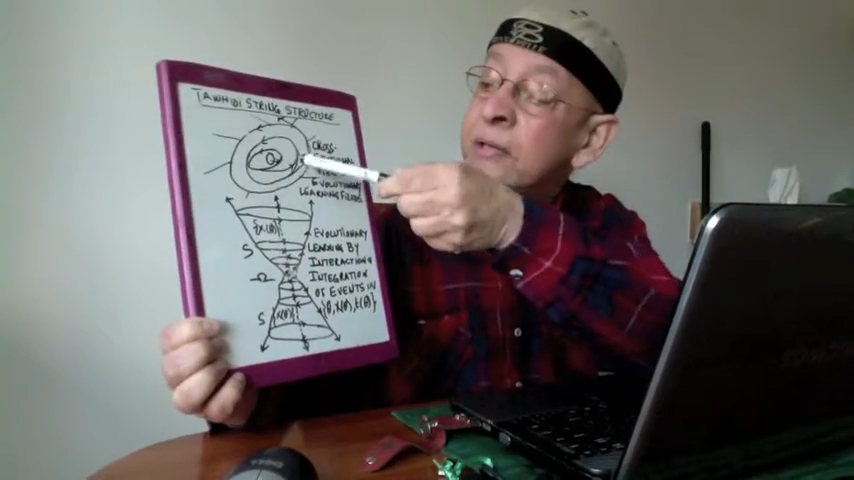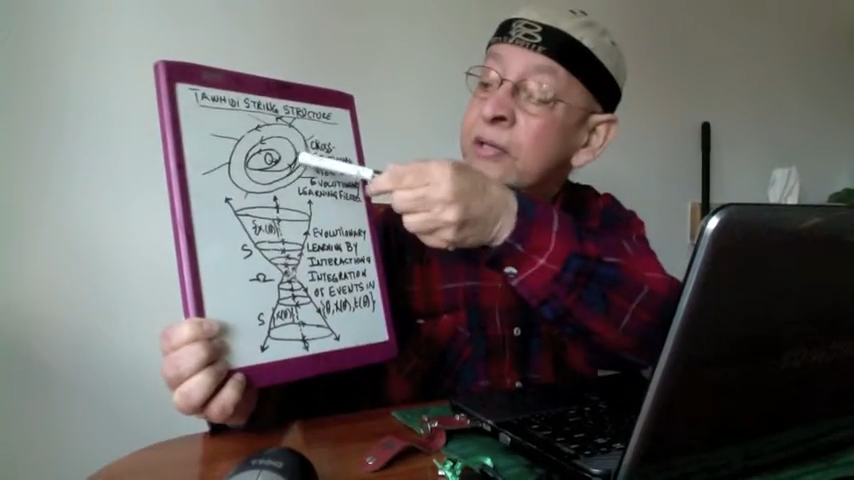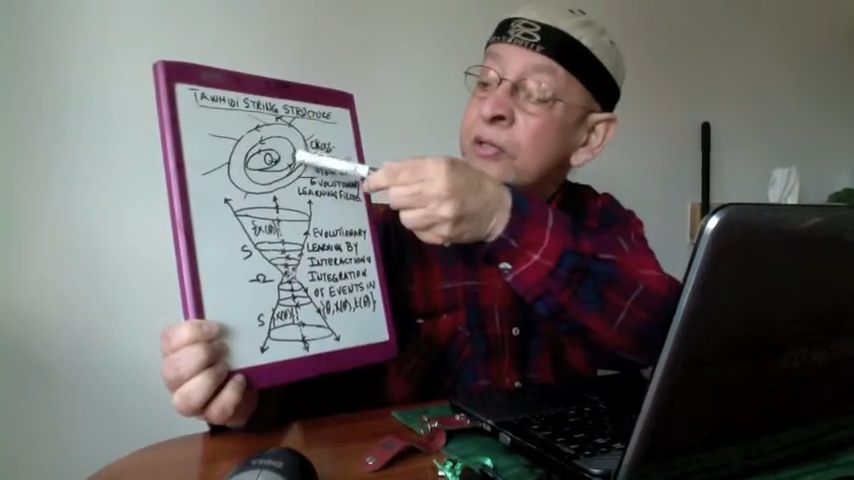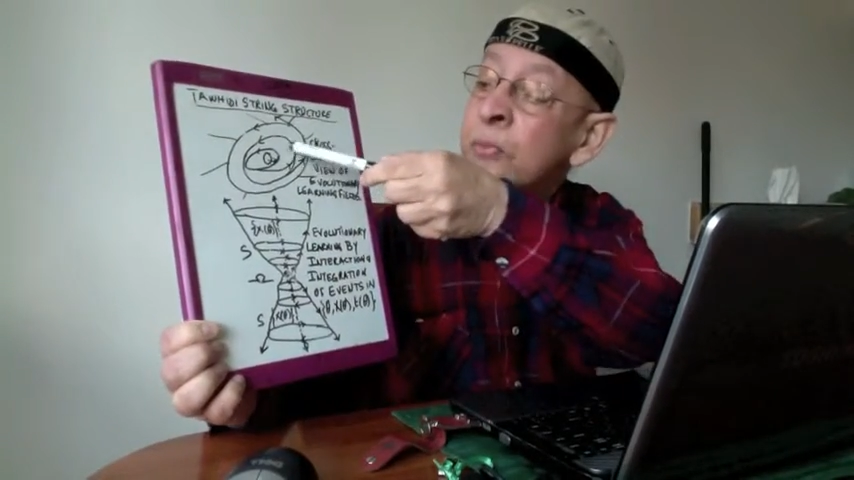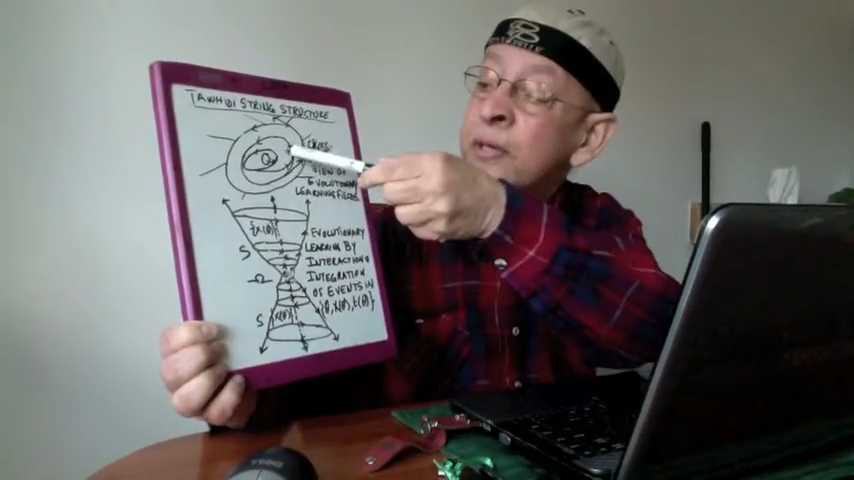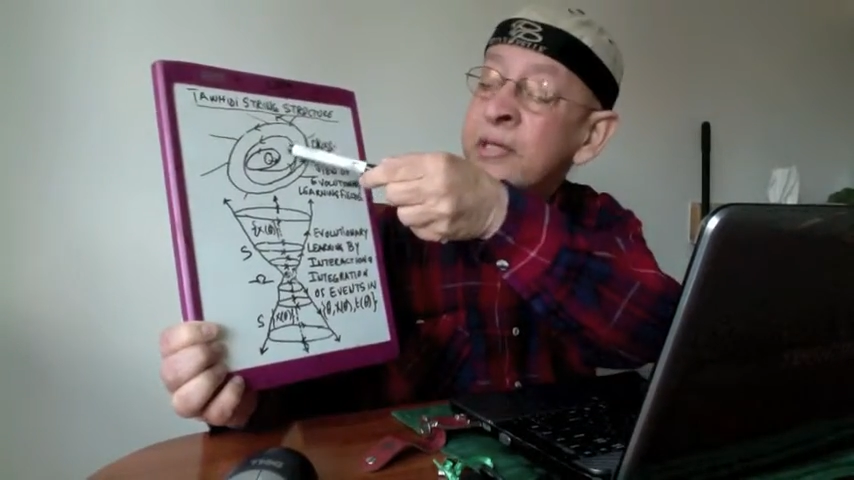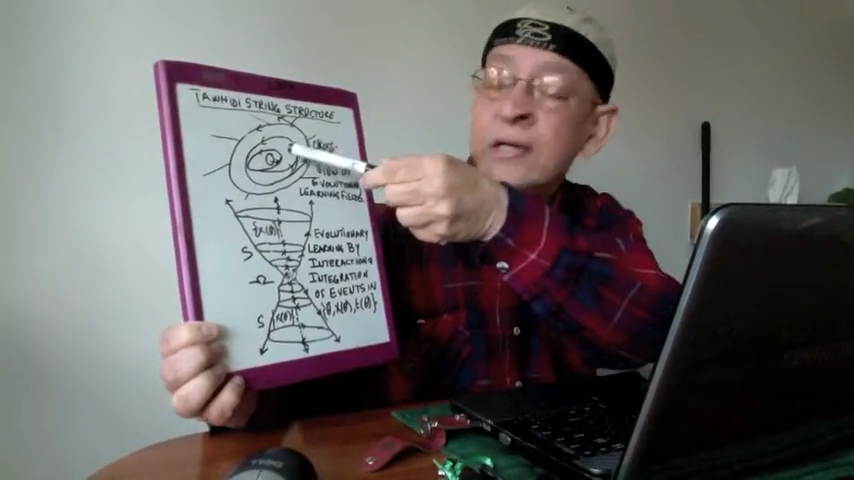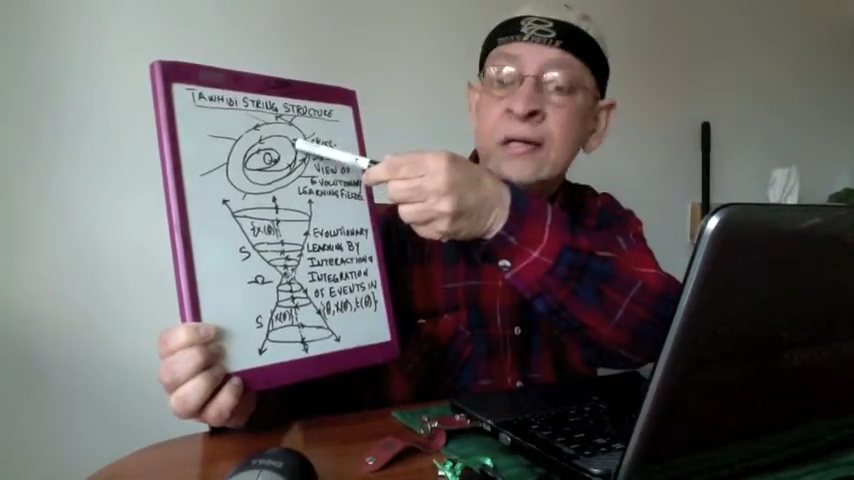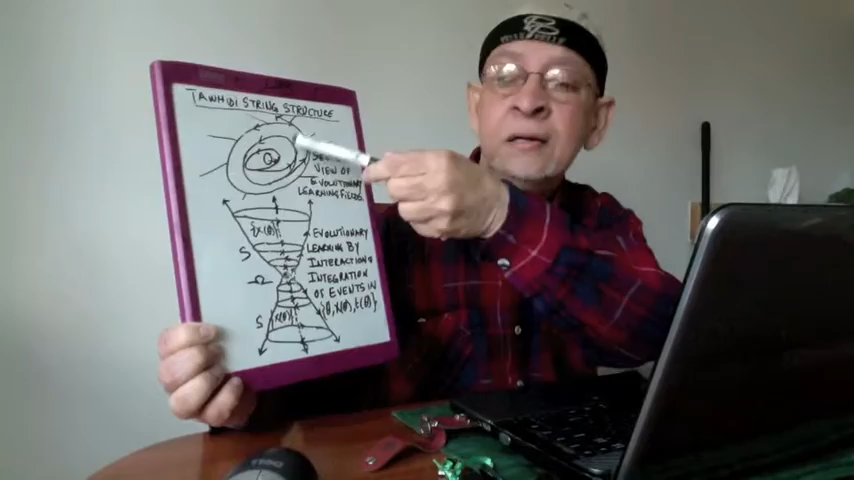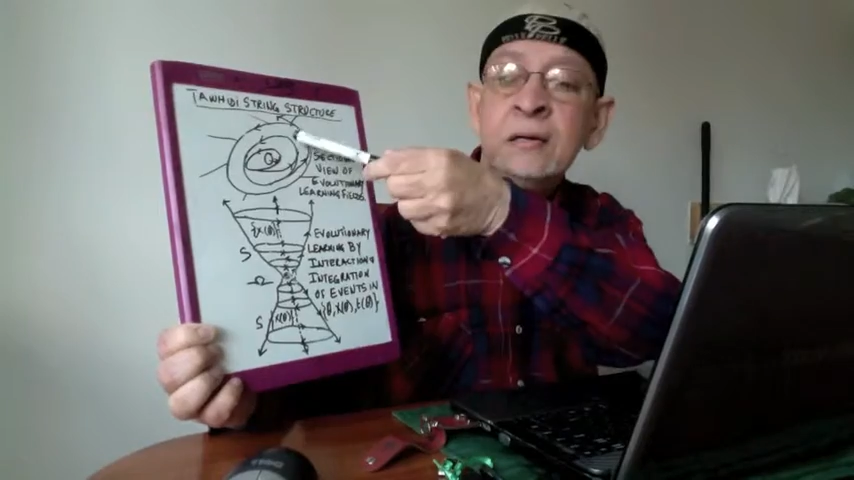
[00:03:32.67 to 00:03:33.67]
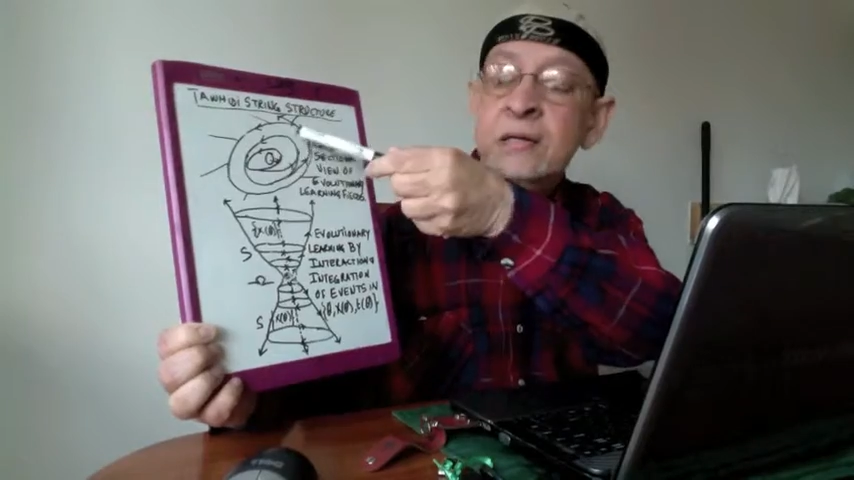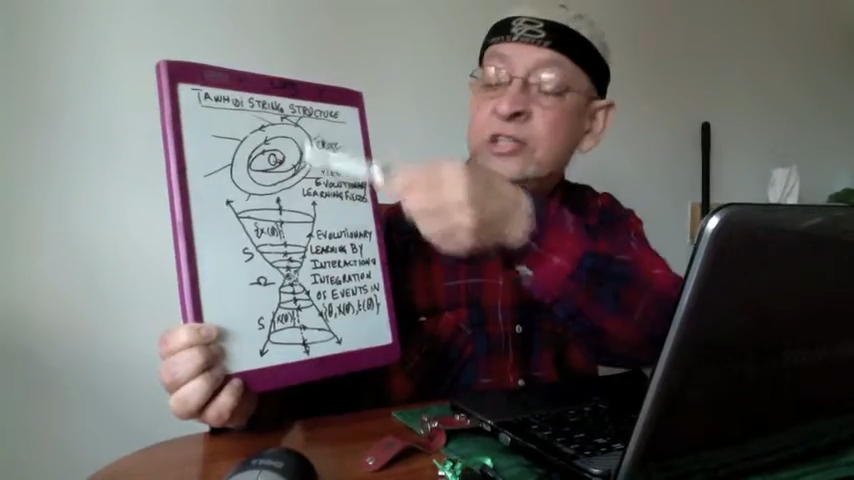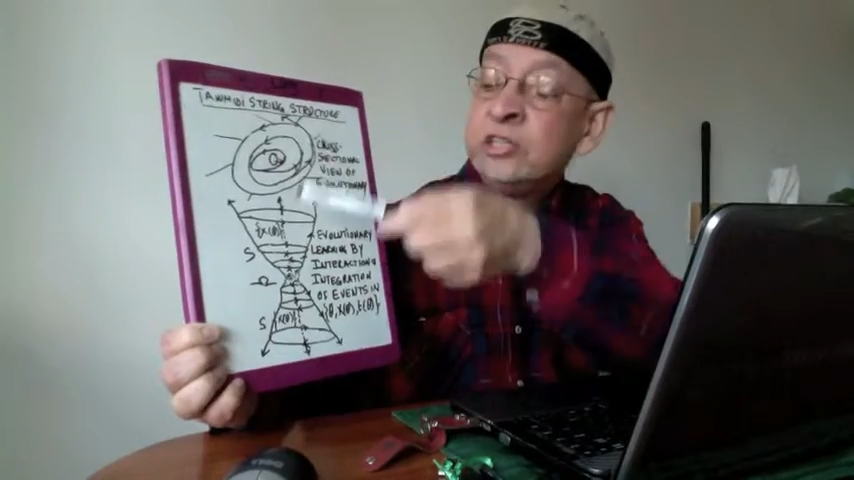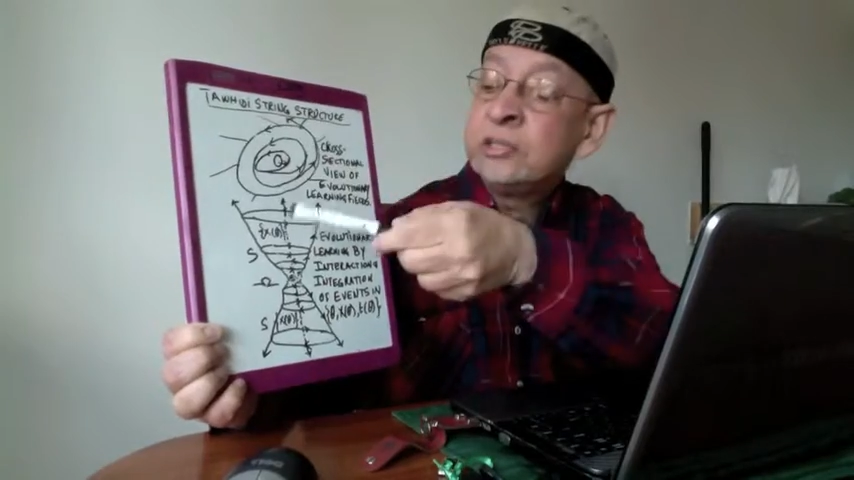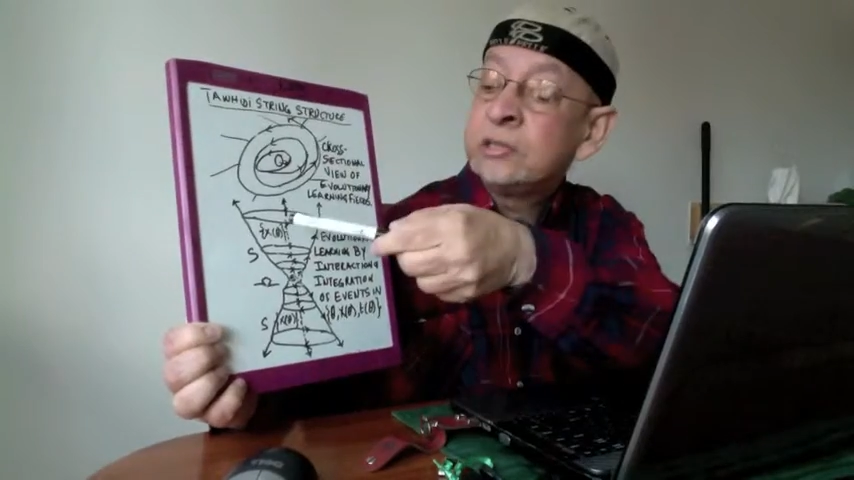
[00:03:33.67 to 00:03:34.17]
This one here
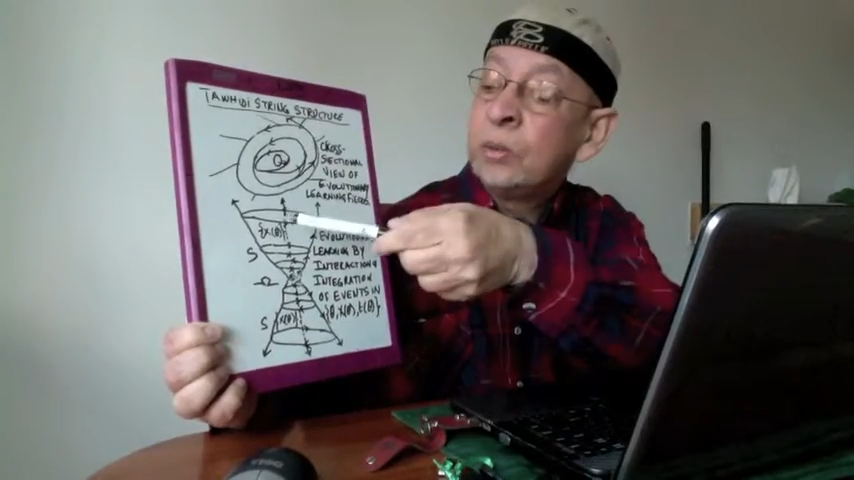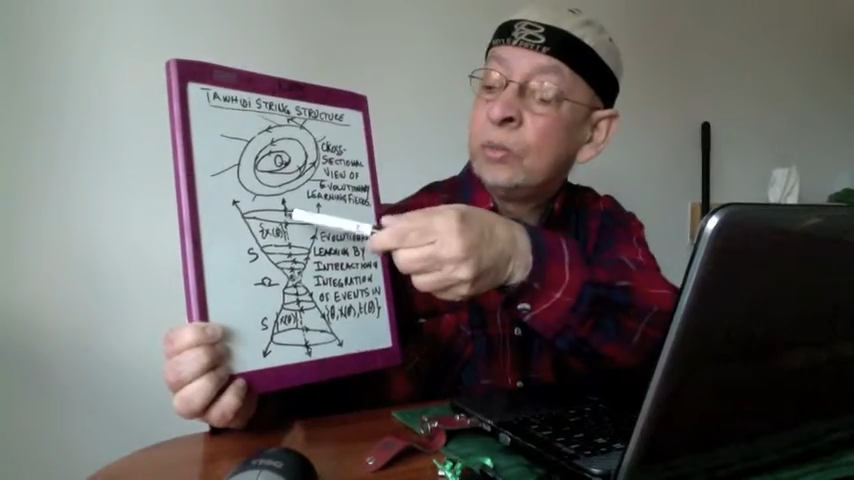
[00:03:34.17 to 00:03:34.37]
is,